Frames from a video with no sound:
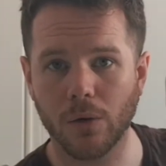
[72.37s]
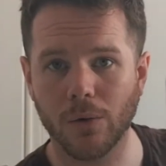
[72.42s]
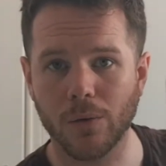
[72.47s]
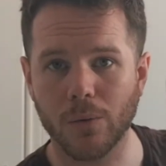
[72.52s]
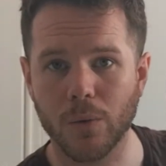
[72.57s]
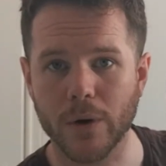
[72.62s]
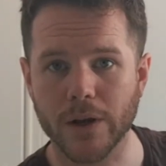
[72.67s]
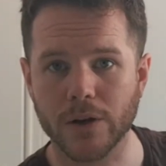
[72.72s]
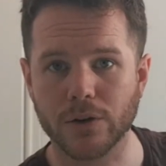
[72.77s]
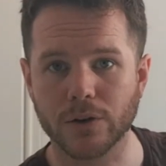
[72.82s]

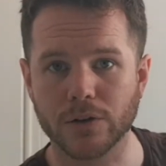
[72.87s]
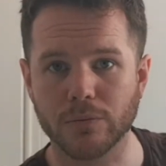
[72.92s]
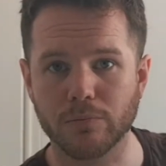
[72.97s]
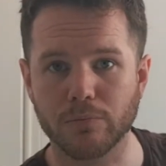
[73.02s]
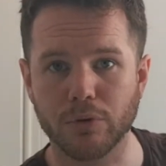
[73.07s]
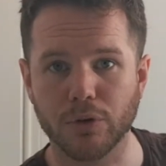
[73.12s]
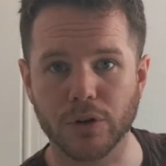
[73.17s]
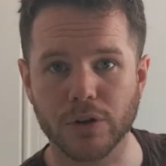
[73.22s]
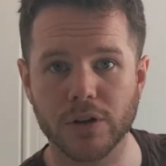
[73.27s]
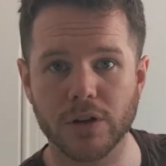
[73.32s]
We could
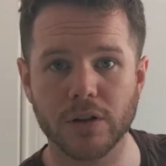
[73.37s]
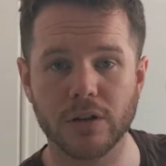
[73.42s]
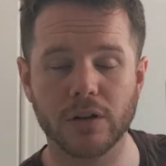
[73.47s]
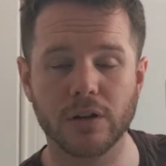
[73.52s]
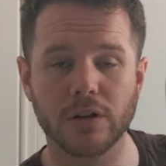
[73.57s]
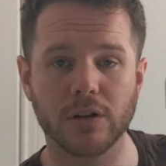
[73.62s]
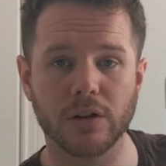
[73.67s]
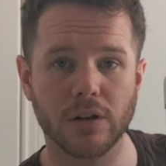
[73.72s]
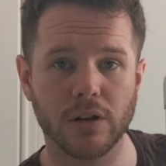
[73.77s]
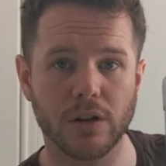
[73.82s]
put
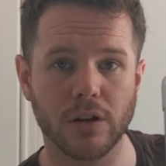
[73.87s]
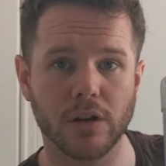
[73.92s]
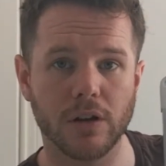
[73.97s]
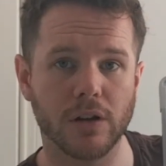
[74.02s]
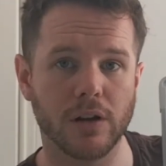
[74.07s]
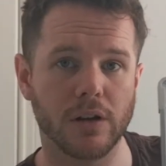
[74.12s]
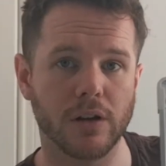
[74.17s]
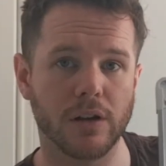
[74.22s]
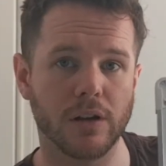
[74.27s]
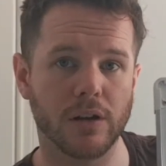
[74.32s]

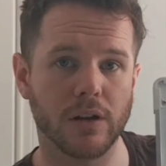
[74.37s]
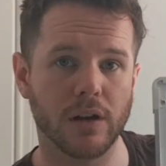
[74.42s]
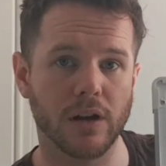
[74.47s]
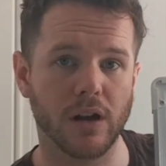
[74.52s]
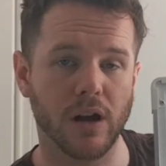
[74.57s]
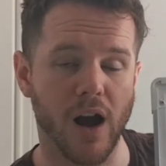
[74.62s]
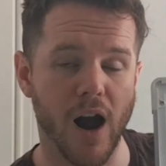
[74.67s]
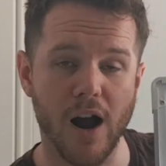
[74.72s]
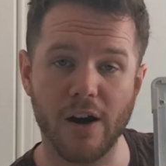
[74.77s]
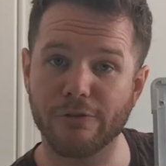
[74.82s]

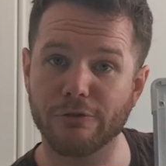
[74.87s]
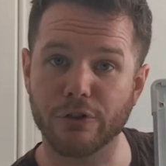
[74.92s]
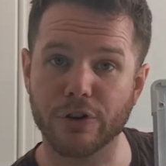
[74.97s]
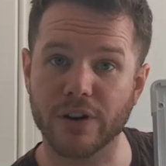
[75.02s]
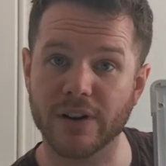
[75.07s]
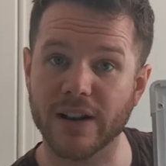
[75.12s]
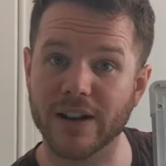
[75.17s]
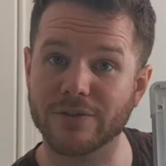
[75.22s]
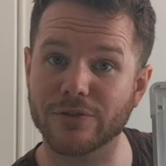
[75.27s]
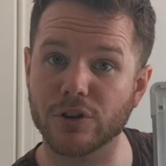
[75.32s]
a
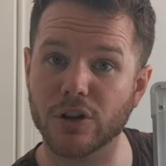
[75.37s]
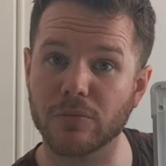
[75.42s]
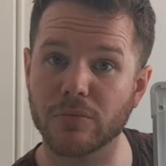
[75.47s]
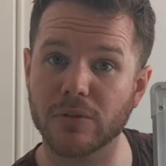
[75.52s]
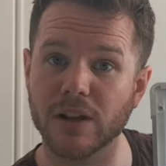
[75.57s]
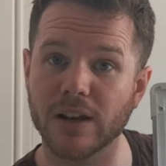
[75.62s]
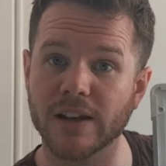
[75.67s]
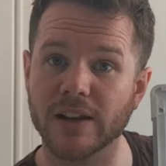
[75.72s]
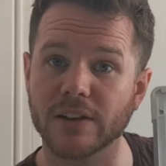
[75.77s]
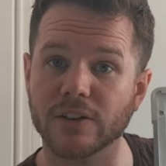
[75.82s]
fronted
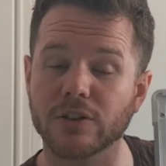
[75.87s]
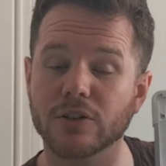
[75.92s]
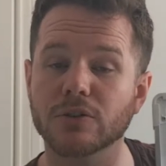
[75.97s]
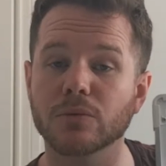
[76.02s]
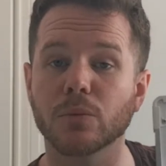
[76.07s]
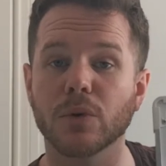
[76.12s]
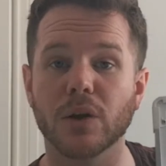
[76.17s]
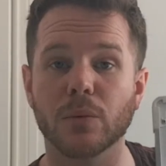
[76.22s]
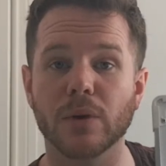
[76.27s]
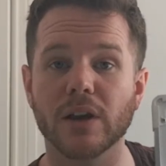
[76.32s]
adverbial in it, couldn't
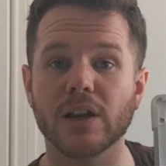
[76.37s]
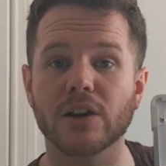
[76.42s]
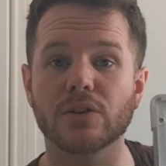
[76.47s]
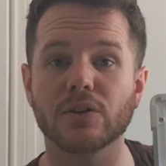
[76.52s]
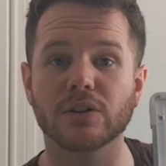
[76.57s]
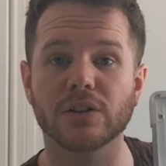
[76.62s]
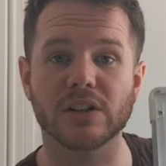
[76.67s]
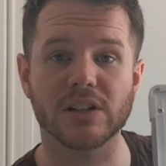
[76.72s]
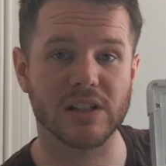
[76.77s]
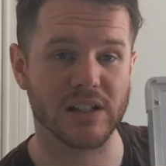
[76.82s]
we? We
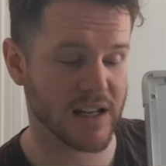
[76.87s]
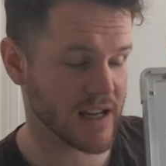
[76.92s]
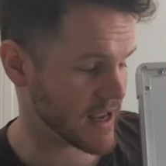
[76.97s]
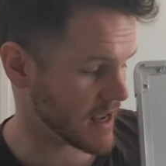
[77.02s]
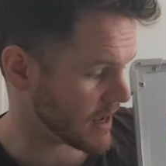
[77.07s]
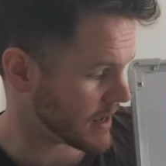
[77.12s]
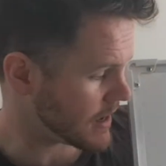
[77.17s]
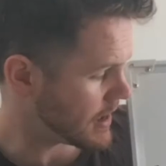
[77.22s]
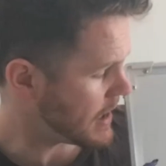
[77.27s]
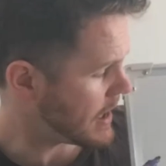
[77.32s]
could
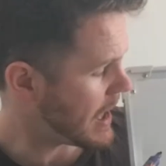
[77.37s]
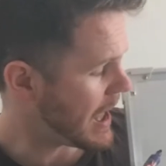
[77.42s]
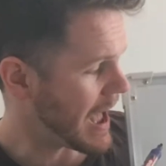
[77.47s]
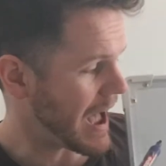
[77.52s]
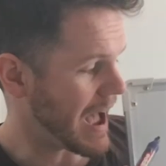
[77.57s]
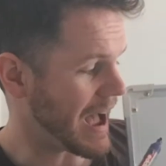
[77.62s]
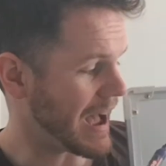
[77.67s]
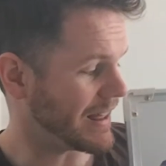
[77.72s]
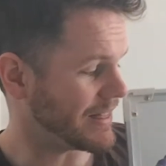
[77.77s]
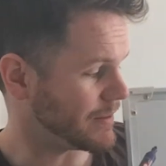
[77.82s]
say
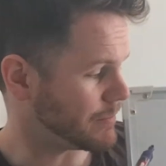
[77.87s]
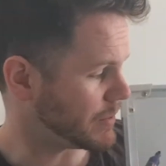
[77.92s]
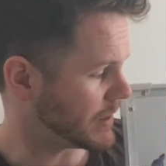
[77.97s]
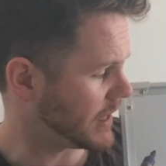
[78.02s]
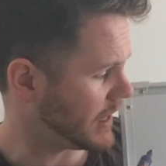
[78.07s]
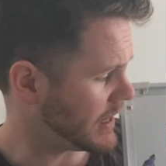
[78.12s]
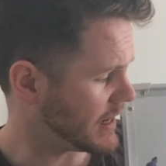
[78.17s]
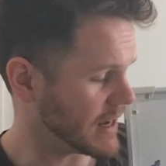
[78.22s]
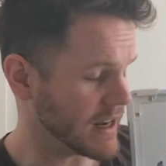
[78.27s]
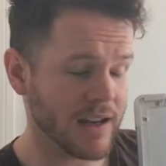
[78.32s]
at the
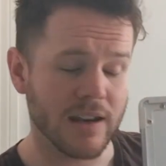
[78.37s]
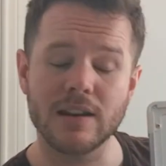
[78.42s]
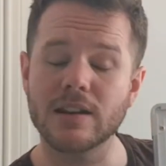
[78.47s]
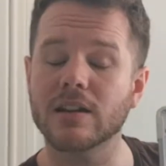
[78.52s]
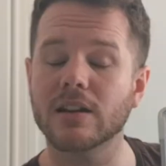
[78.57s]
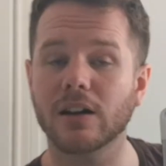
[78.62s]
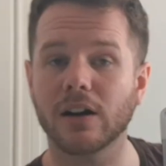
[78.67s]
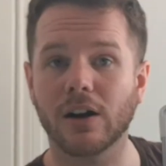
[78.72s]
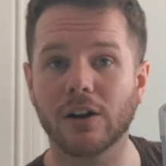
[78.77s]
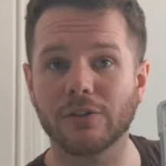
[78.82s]
beginning
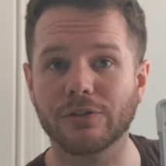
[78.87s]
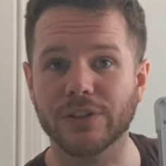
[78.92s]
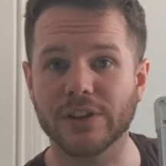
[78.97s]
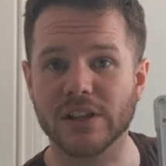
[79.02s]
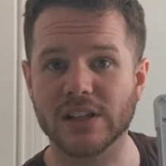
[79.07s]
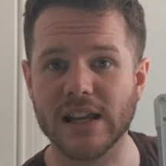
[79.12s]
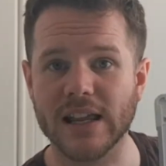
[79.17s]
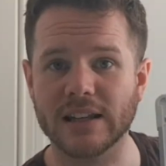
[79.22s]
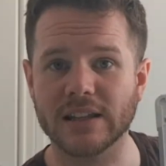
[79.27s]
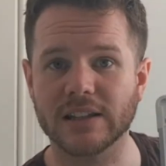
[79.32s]
of the
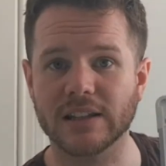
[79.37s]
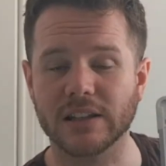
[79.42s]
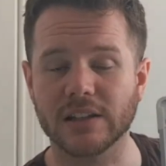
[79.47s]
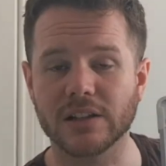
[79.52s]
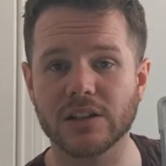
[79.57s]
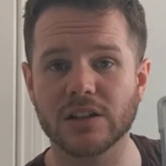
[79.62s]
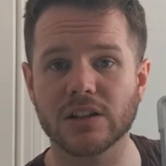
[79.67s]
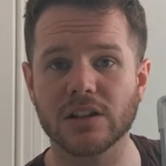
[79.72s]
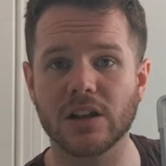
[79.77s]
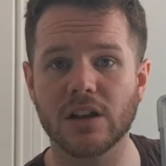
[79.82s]

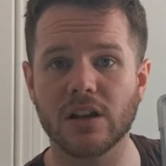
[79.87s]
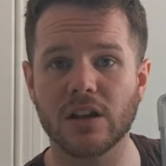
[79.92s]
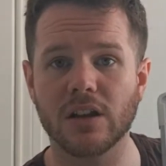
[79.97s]
sentence